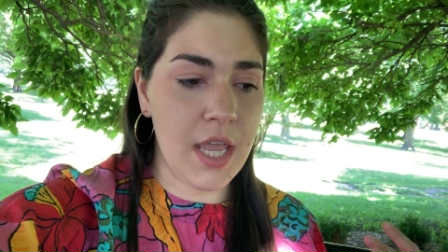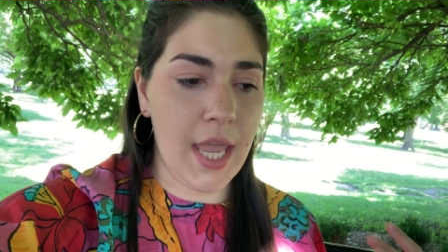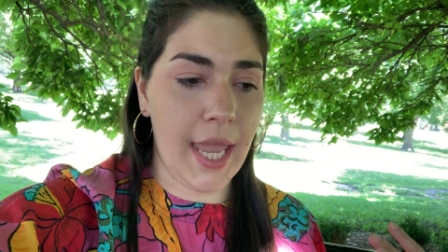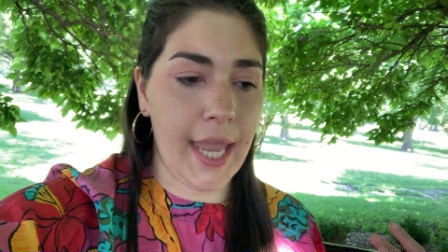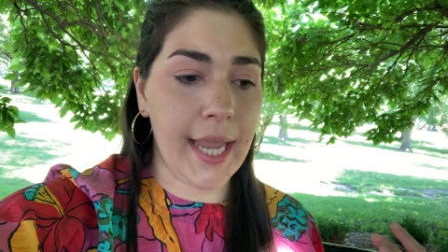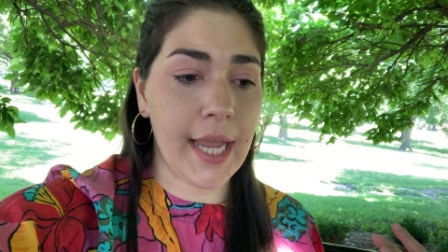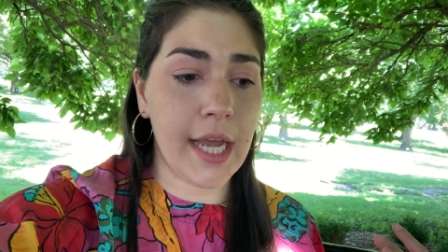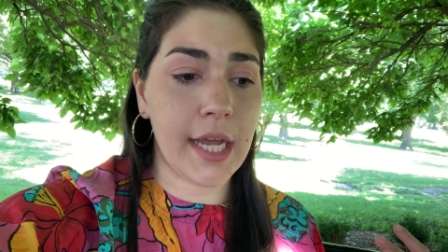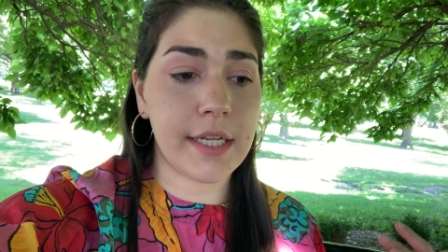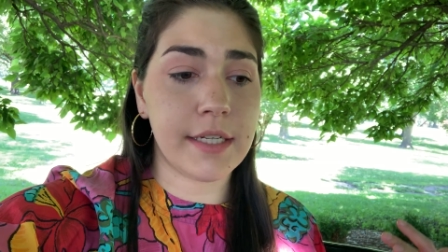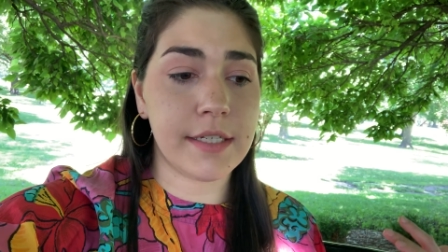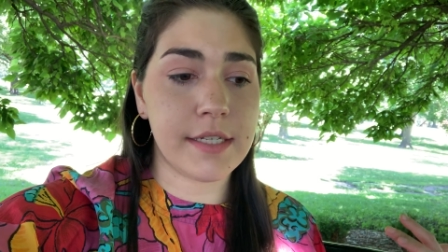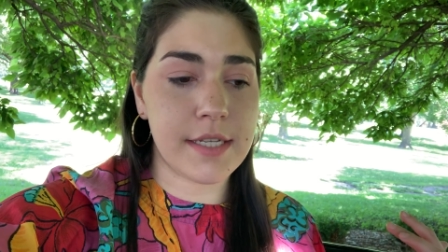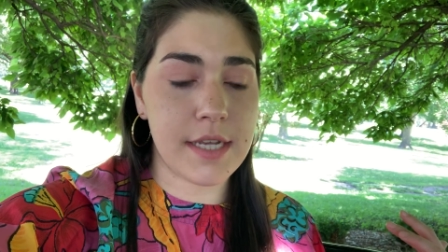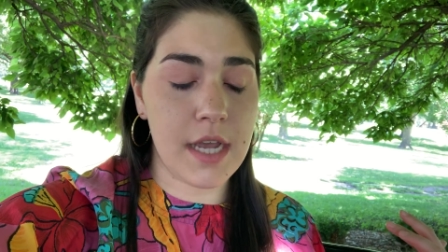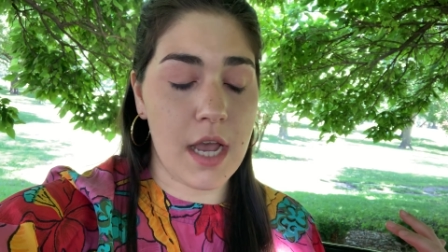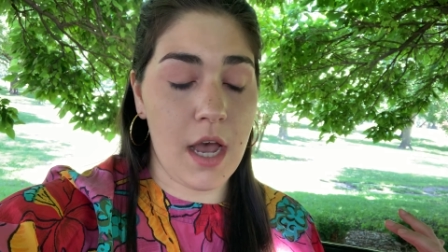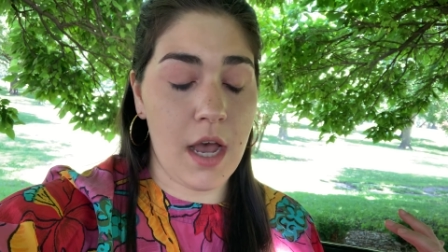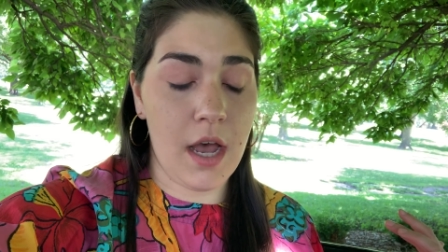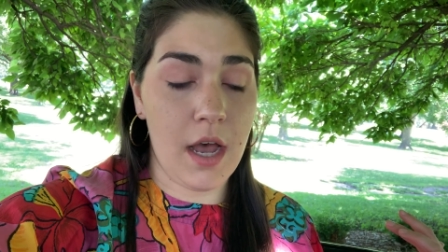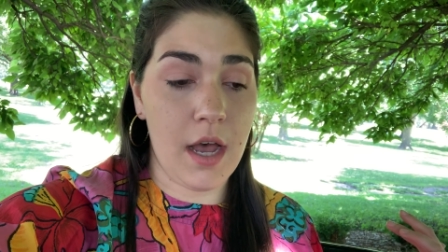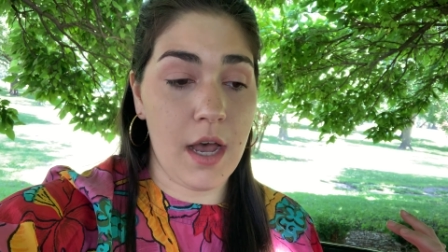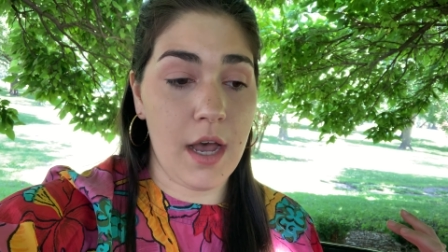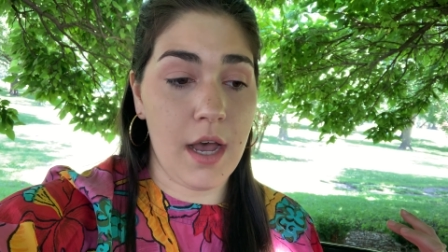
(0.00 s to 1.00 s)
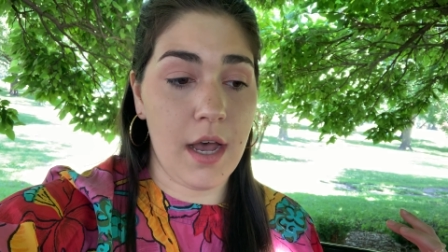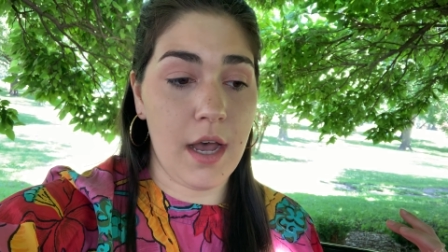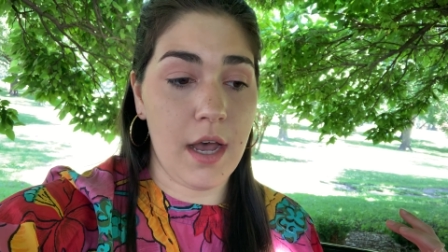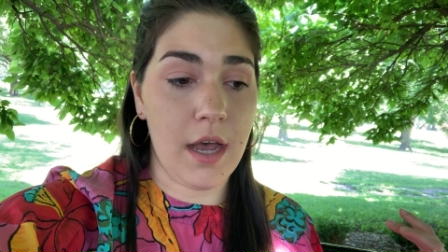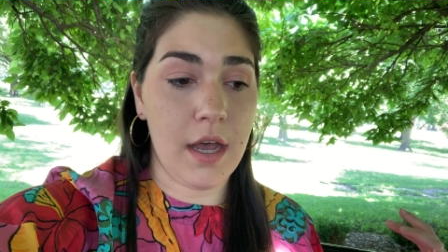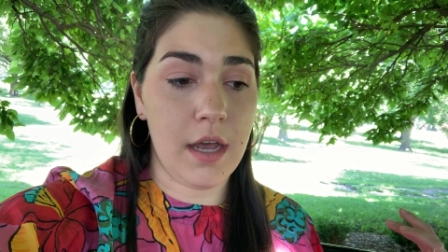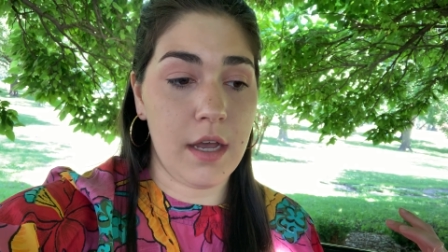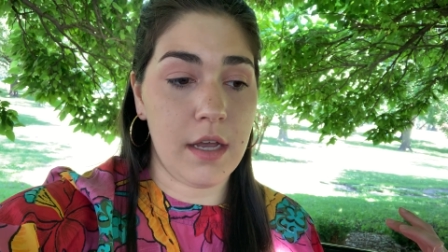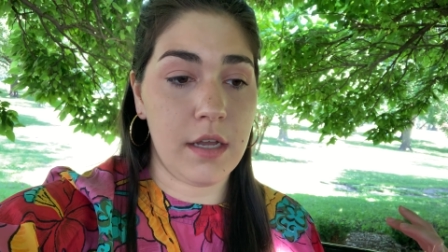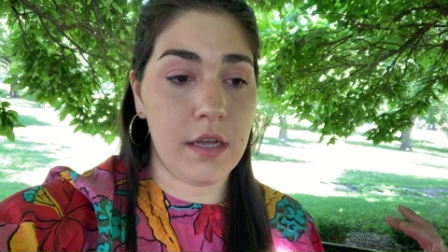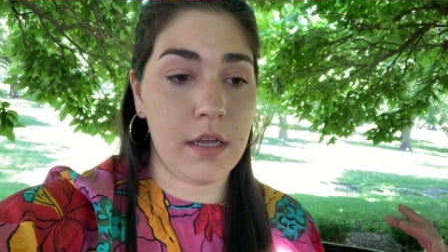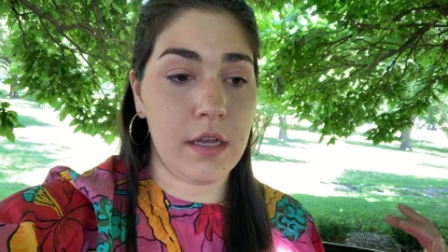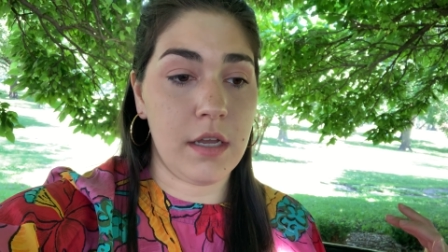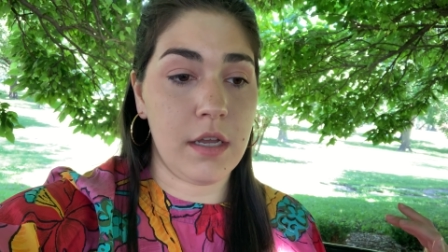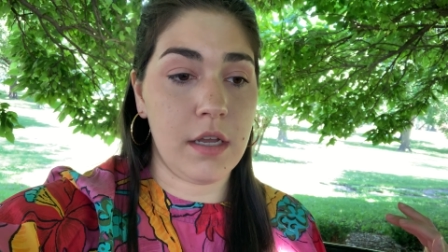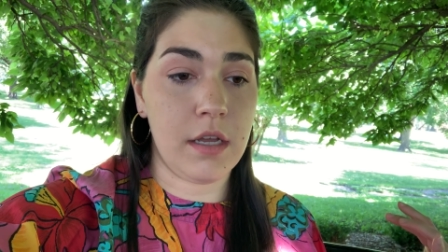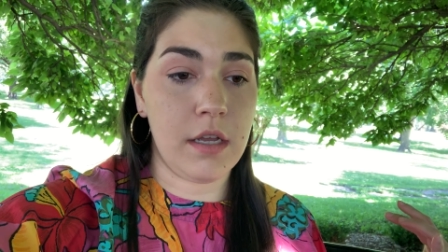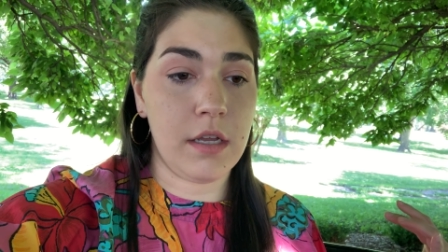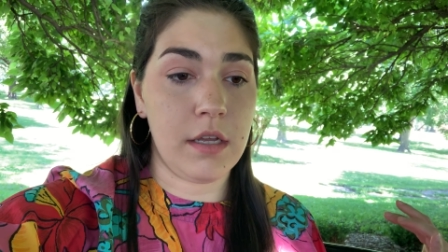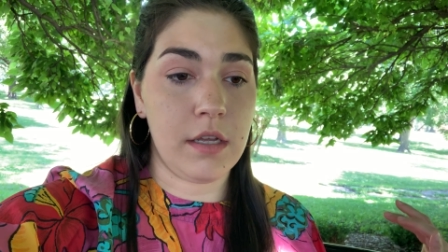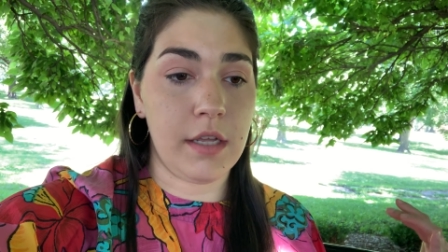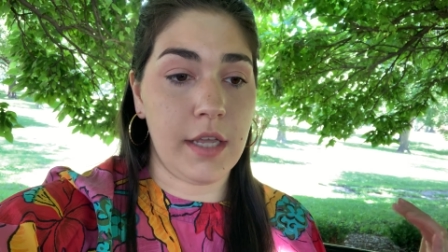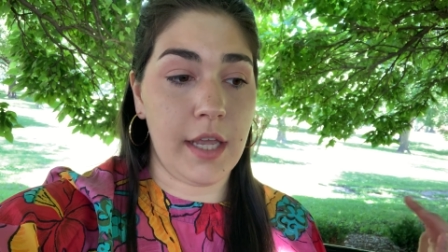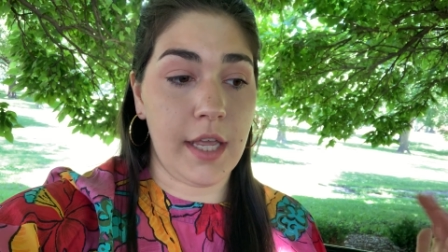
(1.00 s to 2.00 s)
and uh,
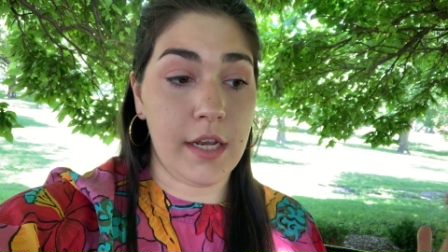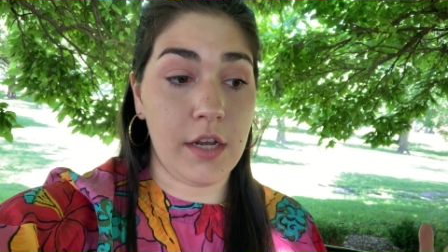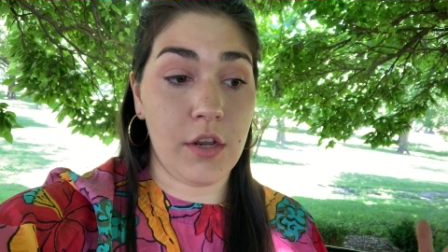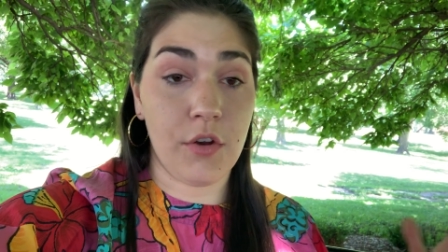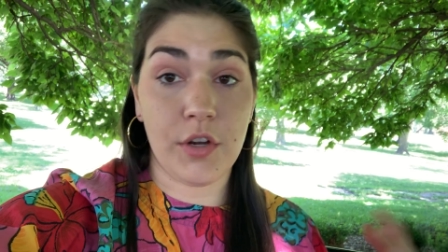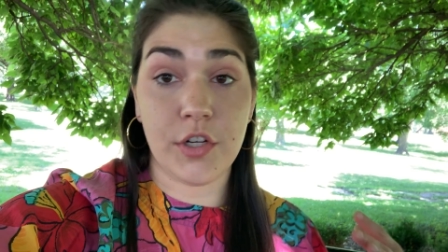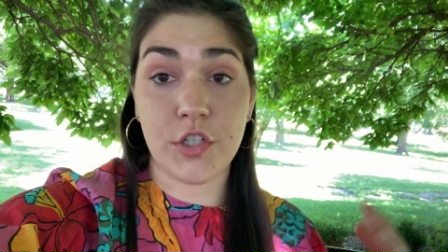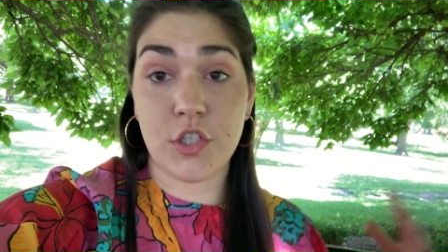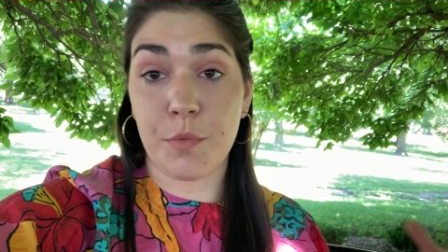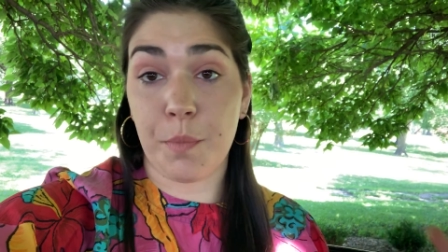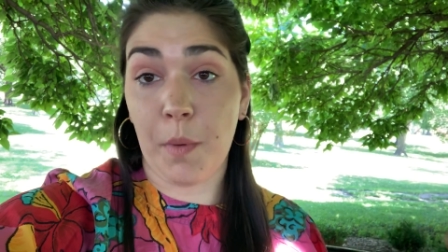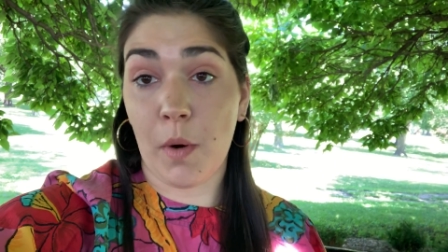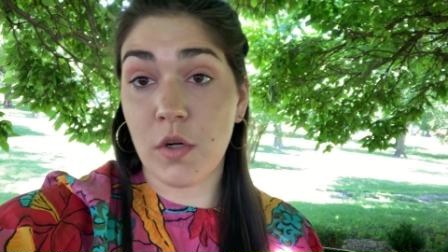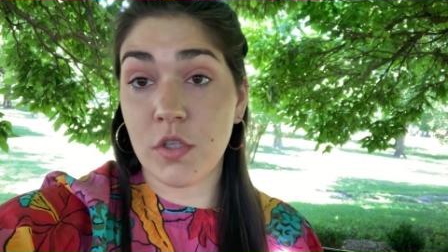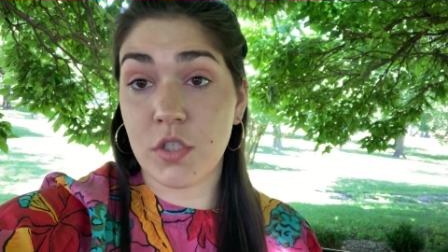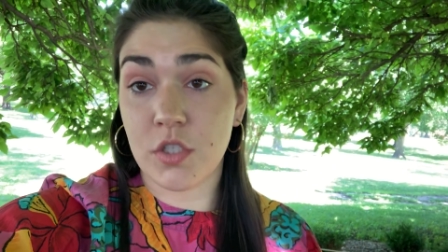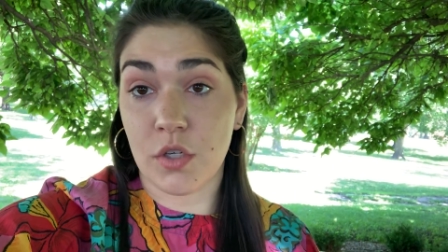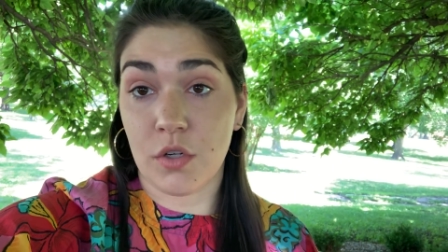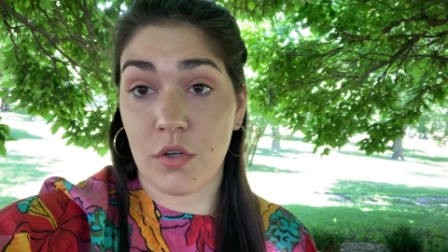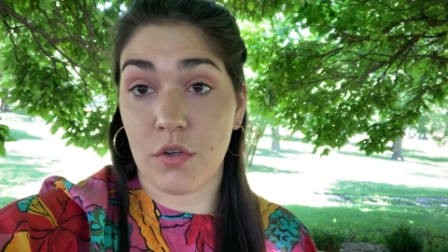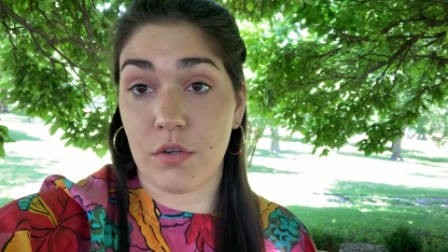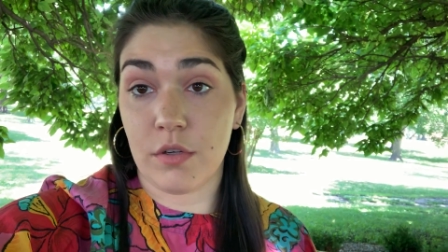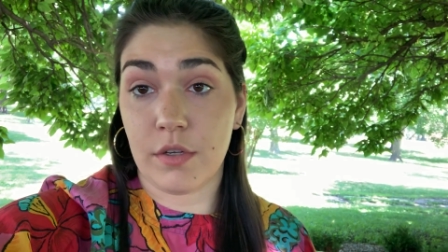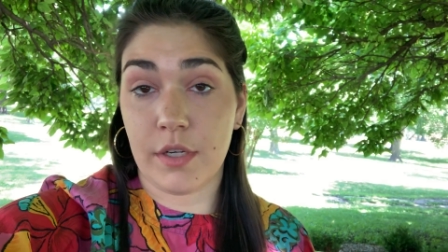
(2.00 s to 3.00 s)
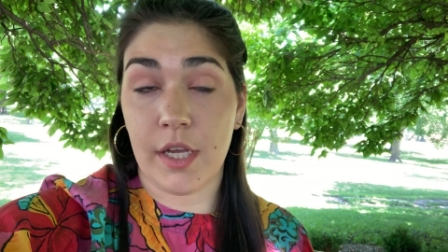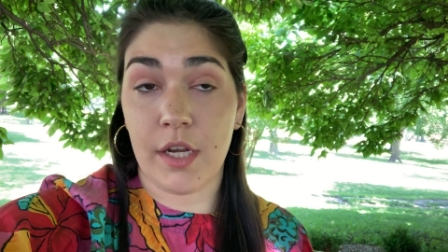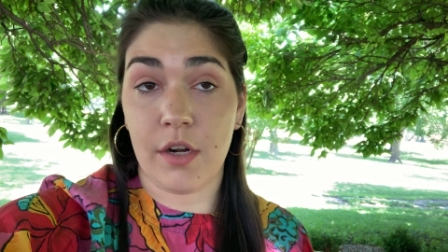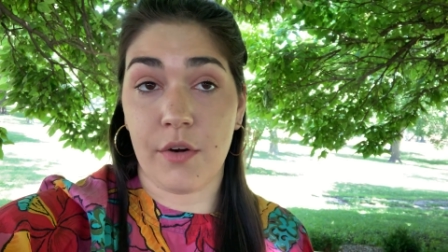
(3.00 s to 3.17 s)
in your interpersonal